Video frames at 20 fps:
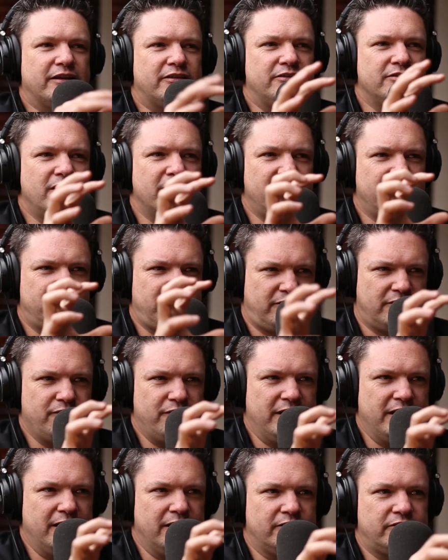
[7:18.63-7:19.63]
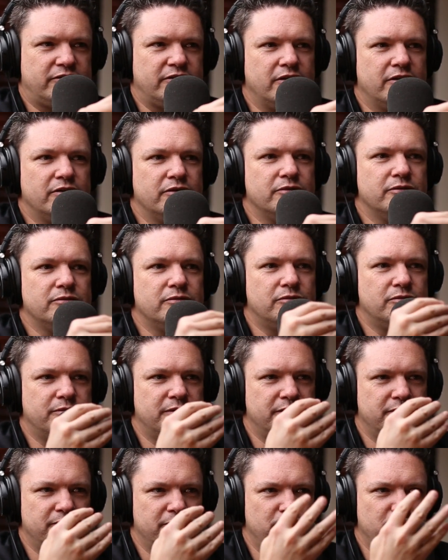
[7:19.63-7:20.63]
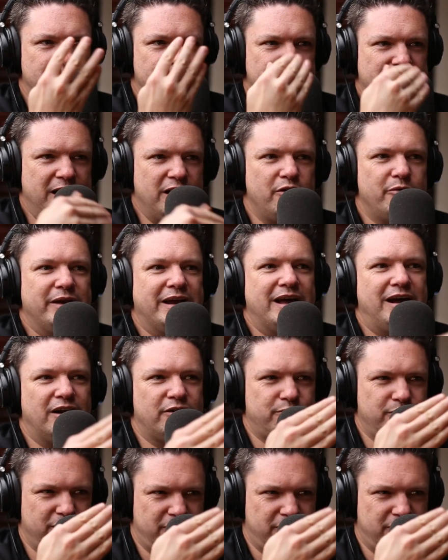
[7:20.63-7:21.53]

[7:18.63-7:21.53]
It's not as severe. So we're mellowing out.